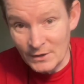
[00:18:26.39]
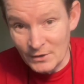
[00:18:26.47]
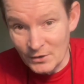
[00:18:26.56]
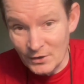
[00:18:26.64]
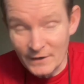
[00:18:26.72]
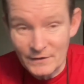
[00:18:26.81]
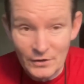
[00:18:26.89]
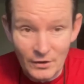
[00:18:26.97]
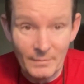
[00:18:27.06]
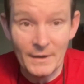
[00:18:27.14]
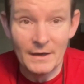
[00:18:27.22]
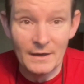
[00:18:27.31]
you guys
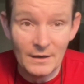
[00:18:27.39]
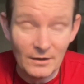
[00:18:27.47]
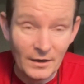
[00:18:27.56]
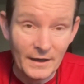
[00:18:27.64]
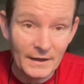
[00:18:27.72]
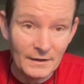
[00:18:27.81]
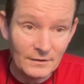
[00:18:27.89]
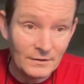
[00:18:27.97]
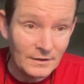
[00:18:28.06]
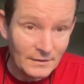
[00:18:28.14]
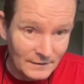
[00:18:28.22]
comment and like and